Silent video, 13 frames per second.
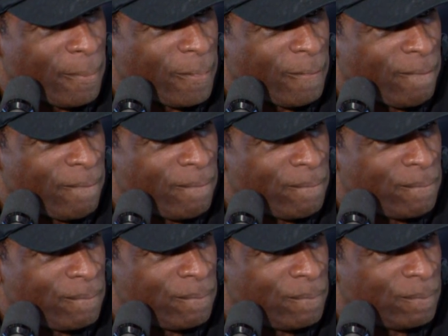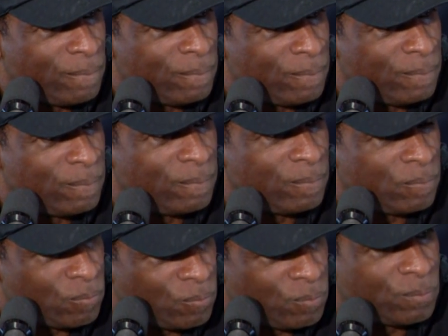guys are going to be here this. Or they are here this
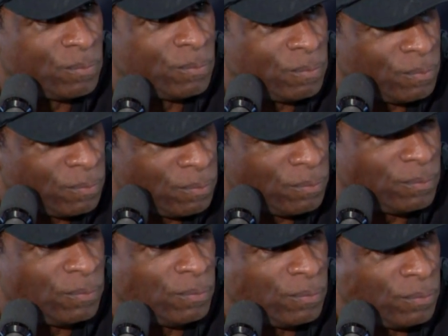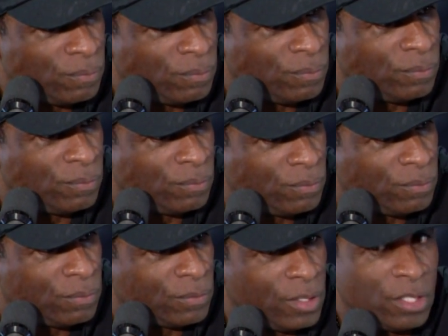spring. Mm-hmm. How big of a deal is that
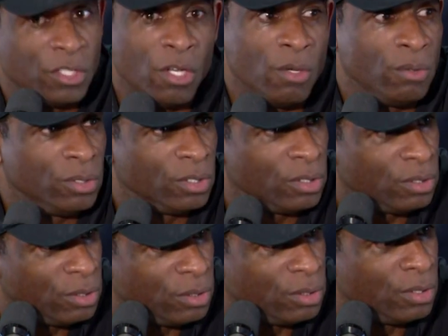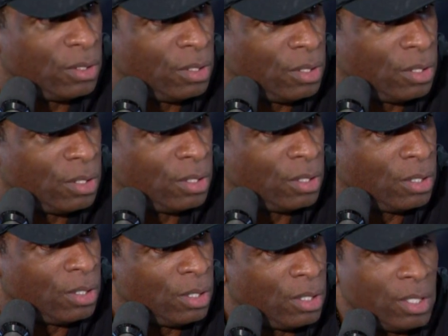for you? As you guys are trying to build this to have those
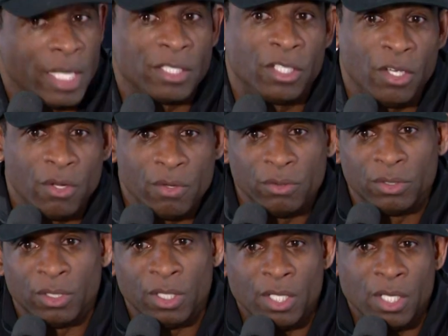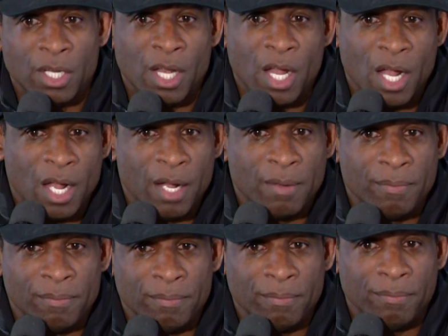guys here? That's huge,
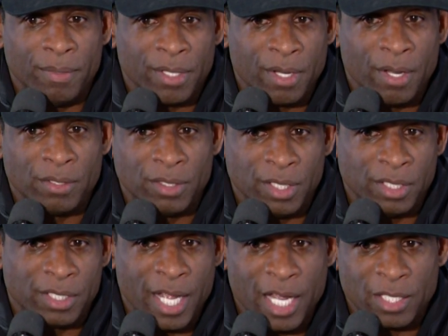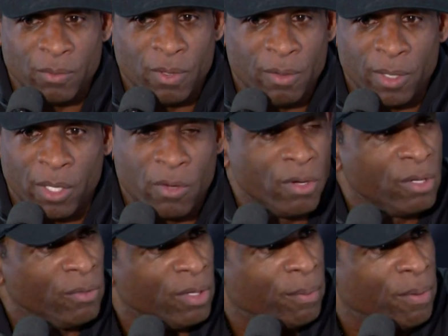um, because these guys were
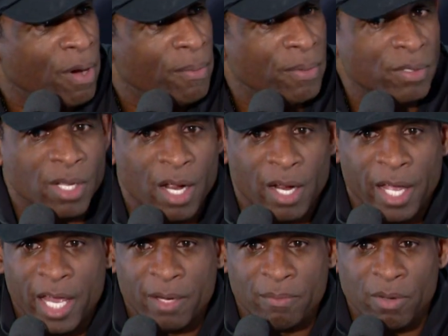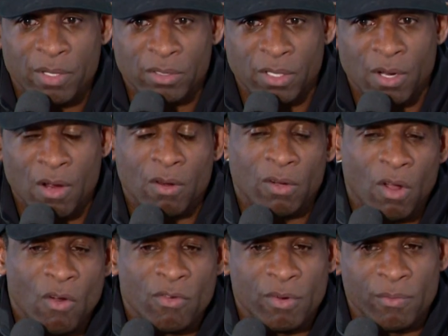recruited with a purpose. Our handprints are all
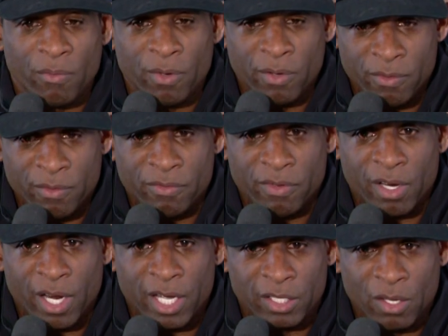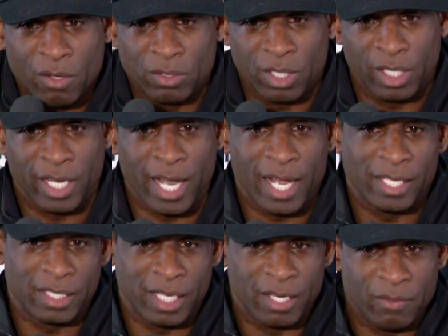over them. We, we feel like those are the
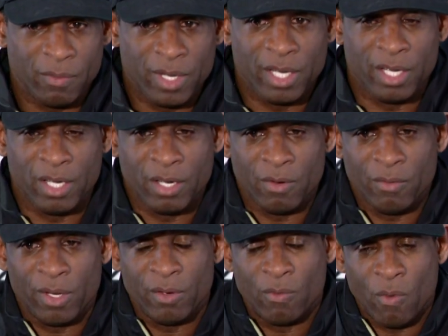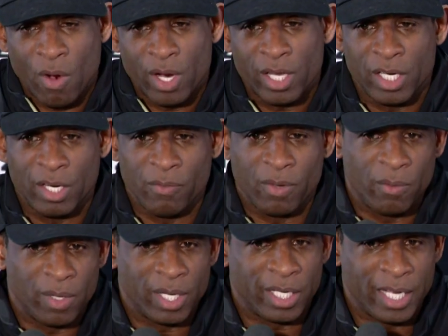guys that we, we wanted and we
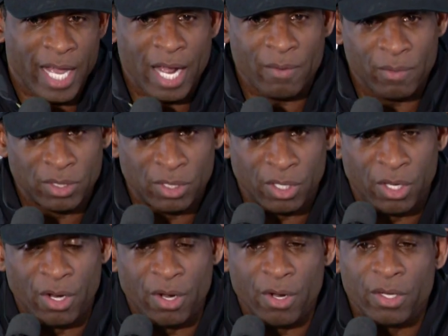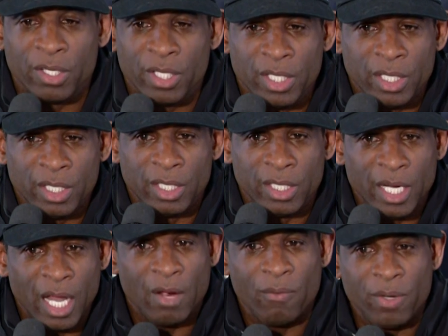went and got, we secured.
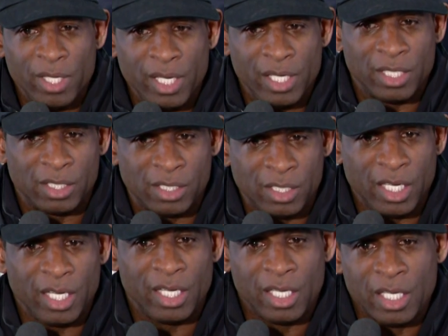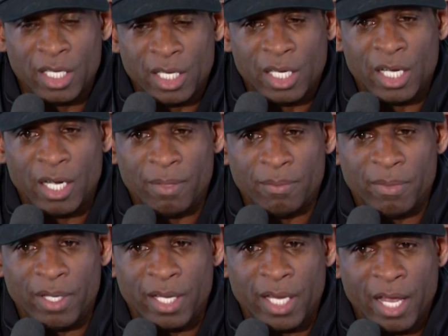Now we need to see um,
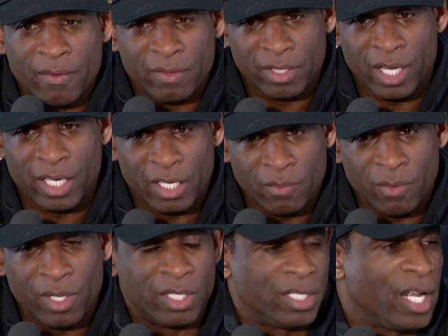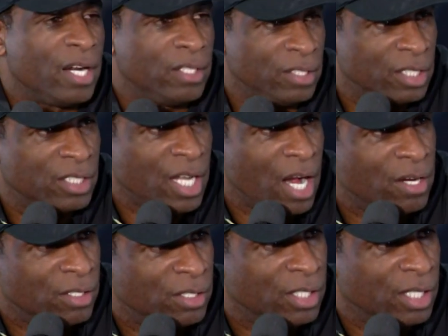everything that we de-
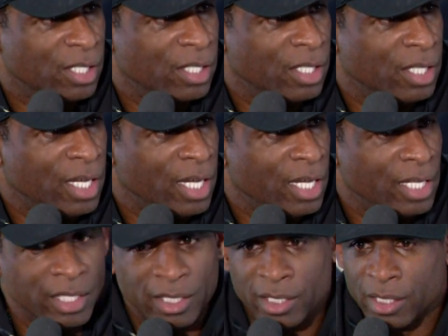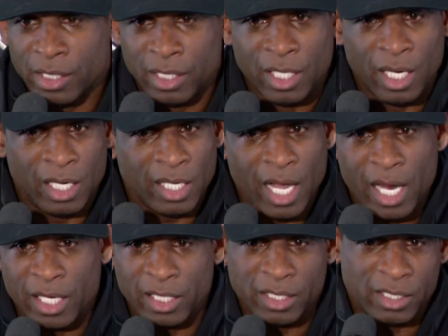desire to see. And a
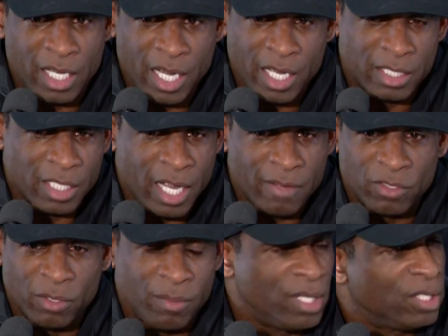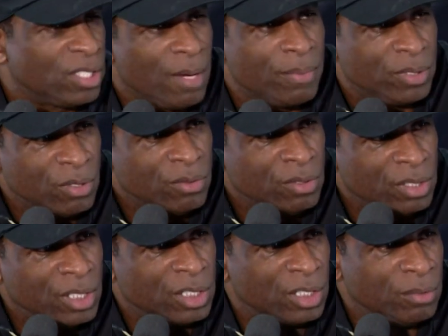lot of these kids have tremendous
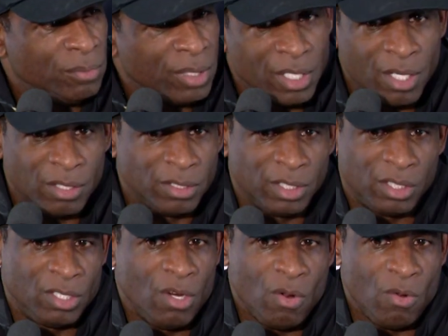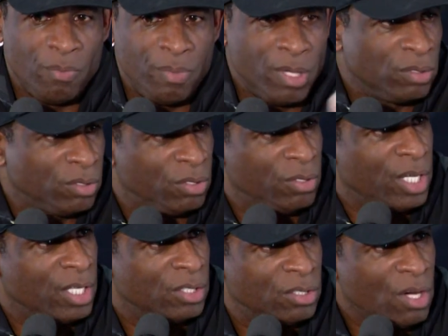opportunities because there's no pencil
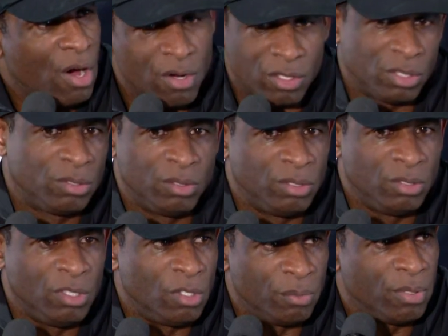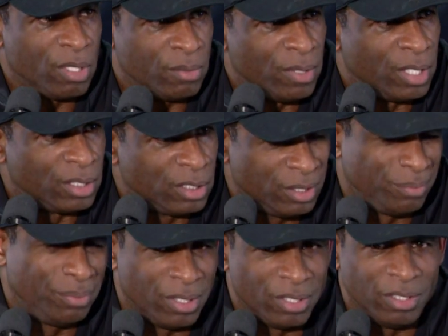in starters, you know, pretty much.
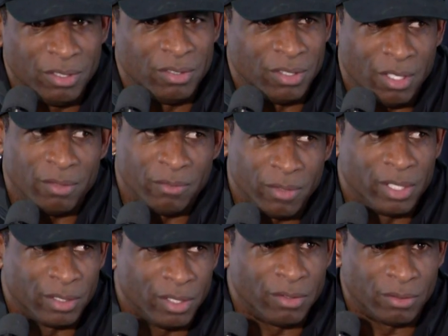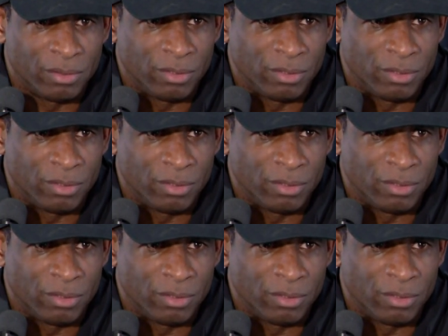And pretty, you darn well know